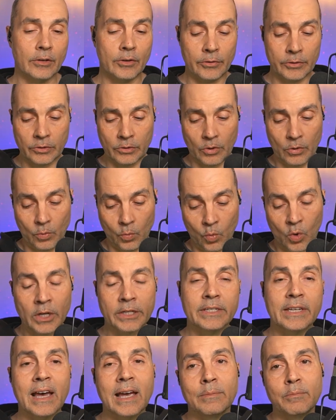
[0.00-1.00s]
So one
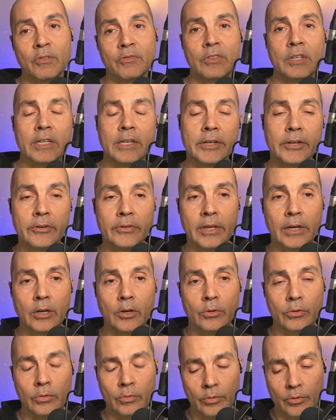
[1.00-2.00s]
time of the year they
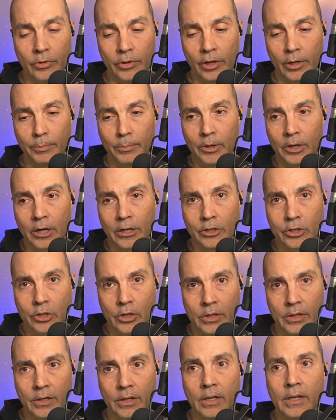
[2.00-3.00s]
go through the
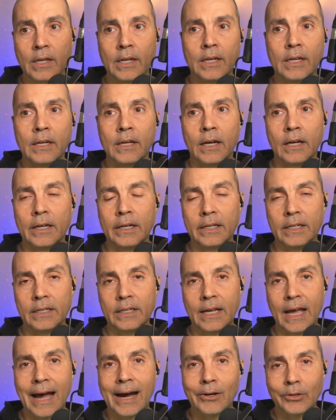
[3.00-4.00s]
production
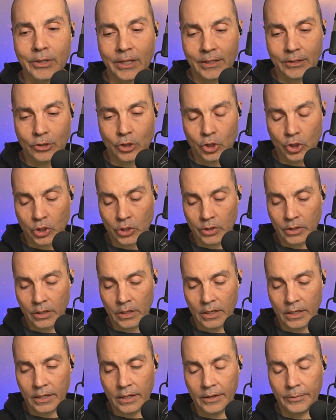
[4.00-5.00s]
outage
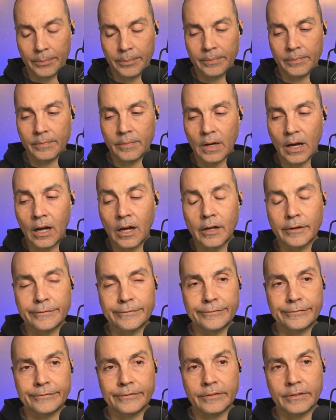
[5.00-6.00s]

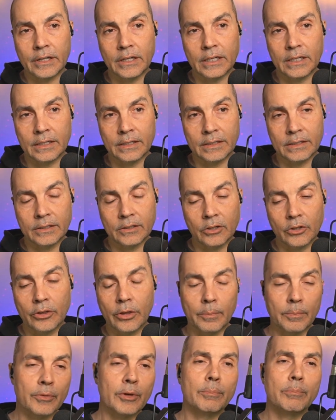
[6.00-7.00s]
of or
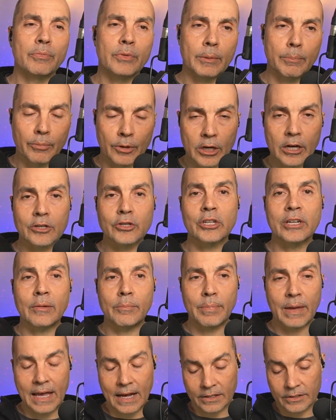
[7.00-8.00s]
the production
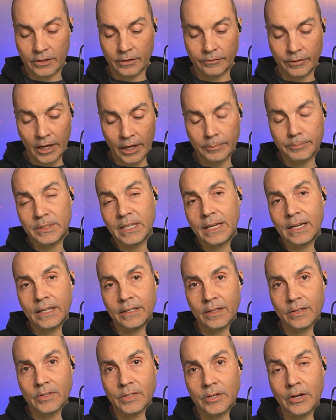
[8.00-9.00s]
impact of updating
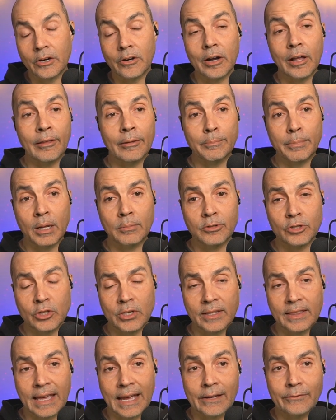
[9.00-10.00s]
the CRL and
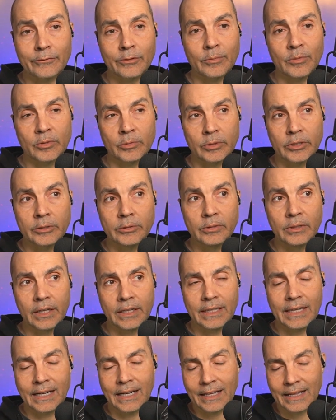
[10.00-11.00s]
publishing that from the root and
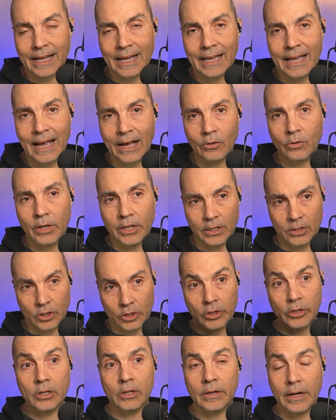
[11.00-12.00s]
getting that out into
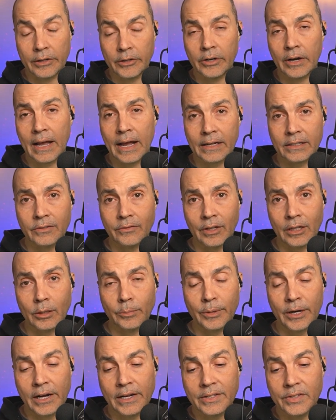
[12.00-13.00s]
your active
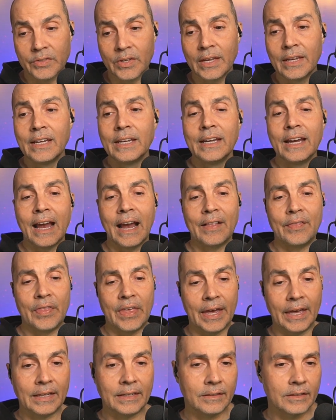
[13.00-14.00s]
enterprise, and
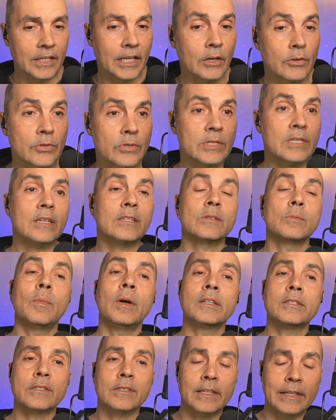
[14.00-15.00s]
then 6
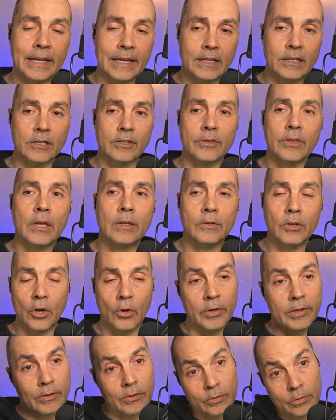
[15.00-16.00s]
months later then
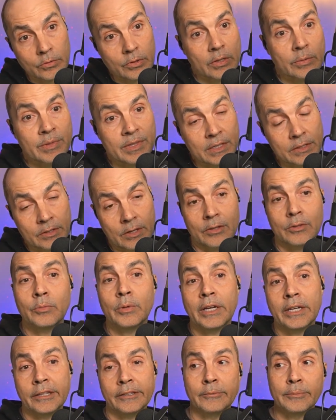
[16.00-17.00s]
going through some of these other
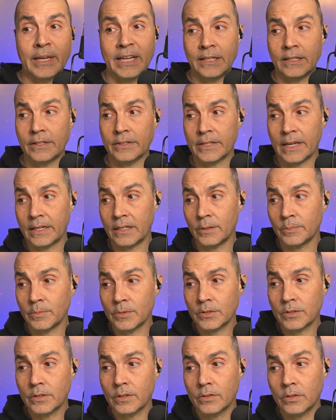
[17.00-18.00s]
regular maintenance
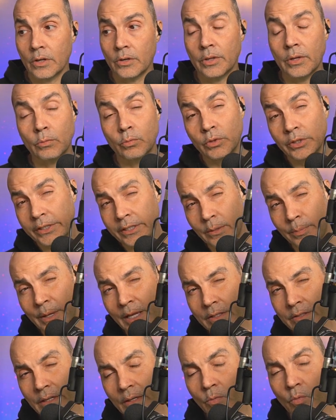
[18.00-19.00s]
items. So that really
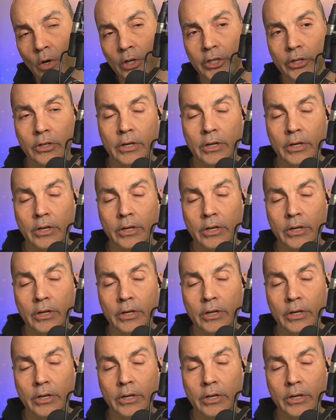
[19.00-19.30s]
depends on what you're